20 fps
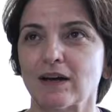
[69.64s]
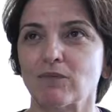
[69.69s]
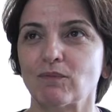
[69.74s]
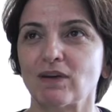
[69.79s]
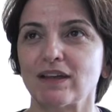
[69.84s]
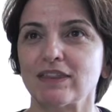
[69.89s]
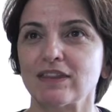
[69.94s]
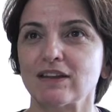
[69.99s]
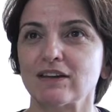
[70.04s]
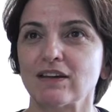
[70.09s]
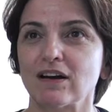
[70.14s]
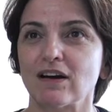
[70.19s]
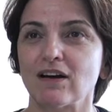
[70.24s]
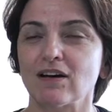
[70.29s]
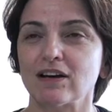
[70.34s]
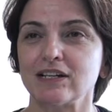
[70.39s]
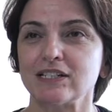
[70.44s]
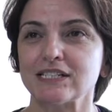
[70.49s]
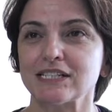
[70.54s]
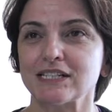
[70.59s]
And when the
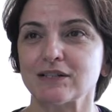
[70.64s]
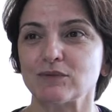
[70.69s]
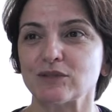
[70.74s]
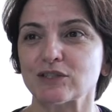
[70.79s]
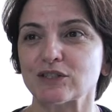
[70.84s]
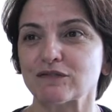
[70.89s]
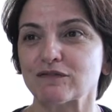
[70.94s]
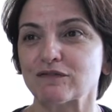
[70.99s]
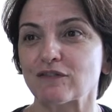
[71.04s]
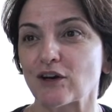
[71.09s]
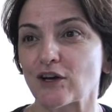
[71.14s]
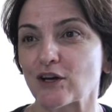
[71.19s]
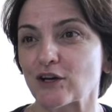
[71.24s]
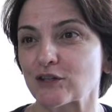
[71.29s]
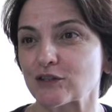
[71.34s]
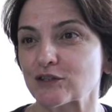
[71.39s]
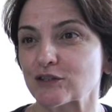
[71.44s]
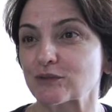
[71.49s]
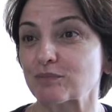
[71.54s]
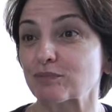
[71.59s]
idea was
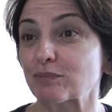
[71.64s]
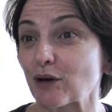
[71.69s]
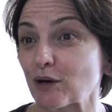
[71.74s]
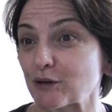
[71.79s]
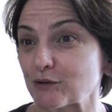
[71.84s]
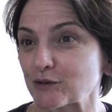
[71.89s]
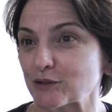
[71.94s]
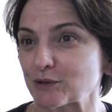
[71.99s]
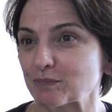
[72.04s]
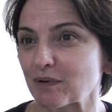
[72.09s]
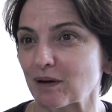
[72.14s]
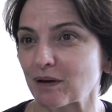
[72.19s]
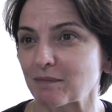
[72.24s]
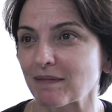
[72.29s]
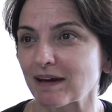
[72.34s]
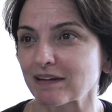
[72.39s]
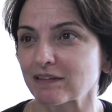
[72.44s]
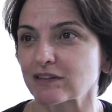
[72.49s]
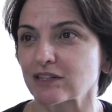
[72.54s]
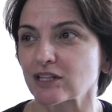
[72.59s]
first broached by
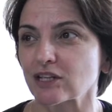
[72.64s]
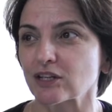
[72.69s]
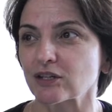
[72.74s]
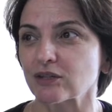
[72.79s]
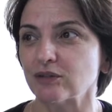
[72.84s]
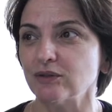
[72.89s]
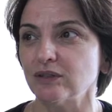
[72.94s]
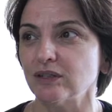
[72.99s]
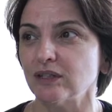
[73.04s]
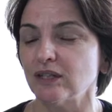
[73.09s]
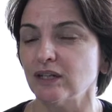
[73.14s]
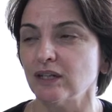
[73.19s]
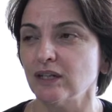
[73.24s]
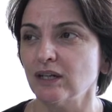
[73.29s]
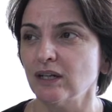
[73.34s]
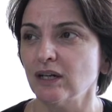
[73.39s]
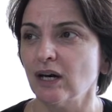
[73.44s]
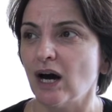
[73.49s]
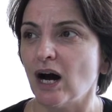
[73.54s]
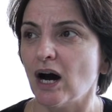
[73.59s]
Matthew,
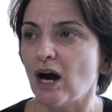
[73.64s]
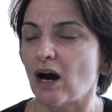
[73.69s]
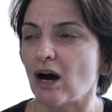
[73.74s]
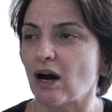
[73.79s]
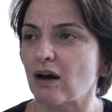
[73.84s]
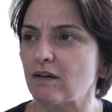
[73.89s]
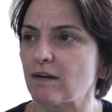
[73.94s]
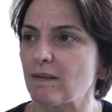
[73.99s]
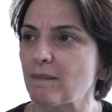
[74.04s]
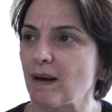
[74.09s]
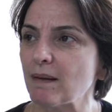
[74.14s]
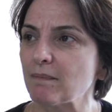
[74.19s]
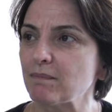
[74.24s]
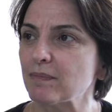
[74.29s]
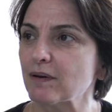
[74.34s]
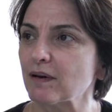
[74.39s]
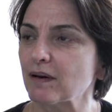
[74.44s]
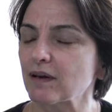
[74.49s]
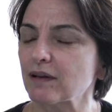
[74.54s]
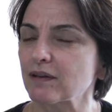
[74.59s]
I
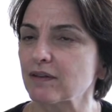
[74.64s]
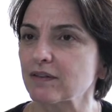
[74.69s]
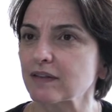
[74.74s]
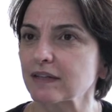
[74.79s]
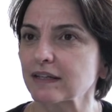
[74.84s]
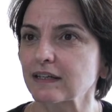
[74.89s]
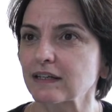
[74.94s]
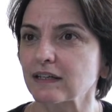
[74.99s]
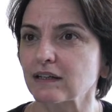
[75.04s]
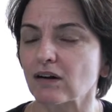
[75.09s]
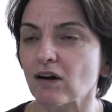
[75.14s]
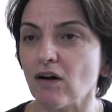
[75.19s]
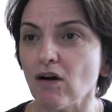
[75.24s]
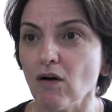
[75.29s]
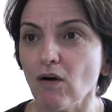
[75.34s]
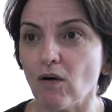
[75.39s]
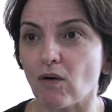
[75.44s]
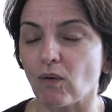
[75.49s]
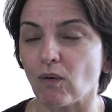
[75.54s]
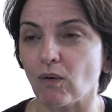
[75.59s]
remember thinking,
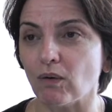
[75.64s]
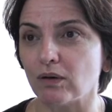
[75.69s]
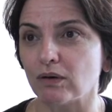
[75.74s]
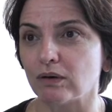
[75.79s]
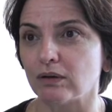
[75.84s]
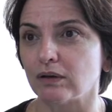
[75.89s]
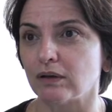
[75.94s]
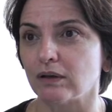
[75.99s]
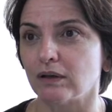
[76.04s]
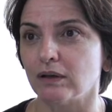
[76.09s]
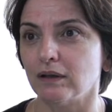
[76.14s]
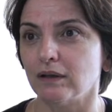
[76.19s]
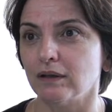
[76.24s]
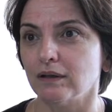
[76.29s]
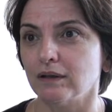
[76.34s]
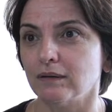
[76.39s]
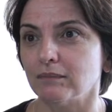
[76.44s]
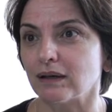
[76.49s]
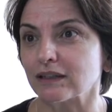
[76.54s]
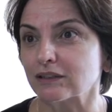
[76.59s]
oh,
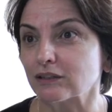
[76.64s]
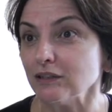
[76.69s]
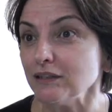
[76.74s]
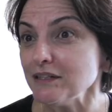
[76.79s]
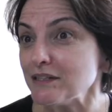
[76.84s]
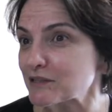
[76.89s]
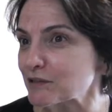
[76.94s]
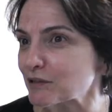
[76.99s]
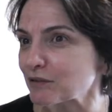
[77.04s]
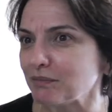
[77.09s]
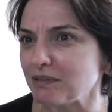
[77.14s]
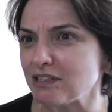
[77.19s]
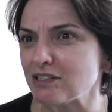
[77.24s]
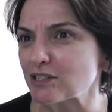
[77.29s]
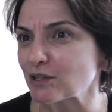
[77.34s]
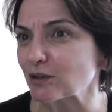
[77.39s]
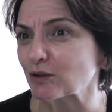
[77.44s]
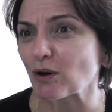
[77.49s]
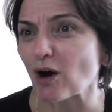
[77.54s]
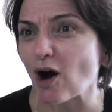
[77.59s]
my goodness, can we
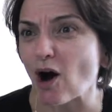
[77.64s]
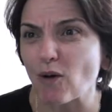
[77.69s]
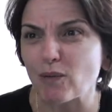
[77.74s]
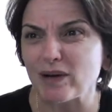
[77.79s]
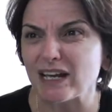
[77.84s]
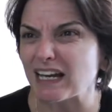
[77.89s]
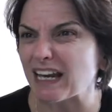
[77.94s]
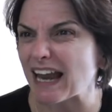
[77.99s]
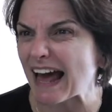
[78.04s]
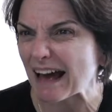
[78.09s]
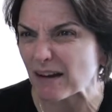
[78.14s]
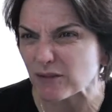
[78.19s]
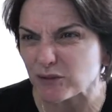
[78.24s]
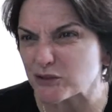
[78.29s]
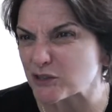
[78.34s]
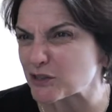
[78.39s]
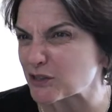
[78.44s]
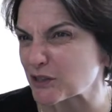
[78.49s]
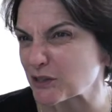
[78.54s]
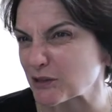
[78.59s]
do, are we allowed
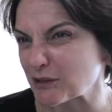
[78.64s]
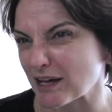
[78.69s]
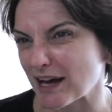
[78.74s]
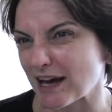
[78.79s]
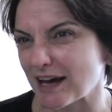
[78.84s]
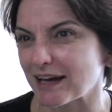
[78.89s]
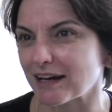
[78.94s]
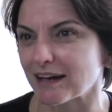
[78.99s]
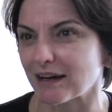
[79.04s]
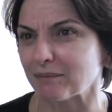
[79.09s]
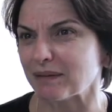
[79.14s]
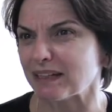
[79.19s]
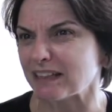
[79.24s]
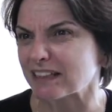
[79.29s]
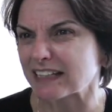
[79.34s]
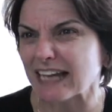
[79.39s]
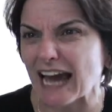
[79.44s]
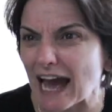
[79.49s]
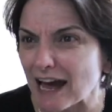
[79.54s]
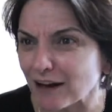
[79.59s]
to do that? I mean,
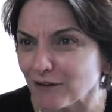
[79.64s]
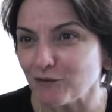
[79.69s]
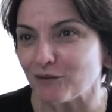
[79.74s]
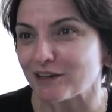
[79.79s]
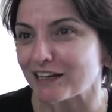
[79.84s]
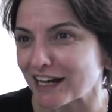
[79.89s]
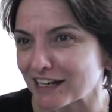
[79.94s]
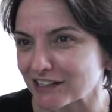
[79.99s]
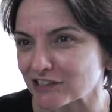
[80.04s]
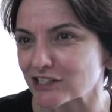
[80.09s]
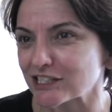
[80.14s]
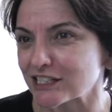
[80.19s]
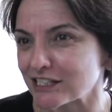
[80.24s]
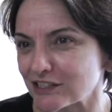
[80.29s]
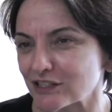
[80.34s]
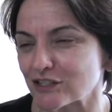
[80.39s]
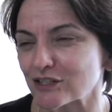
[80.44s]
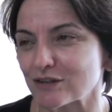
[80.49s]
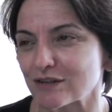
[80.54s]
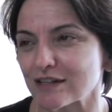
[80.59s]
can we actually
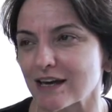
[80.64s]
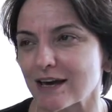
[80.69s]
do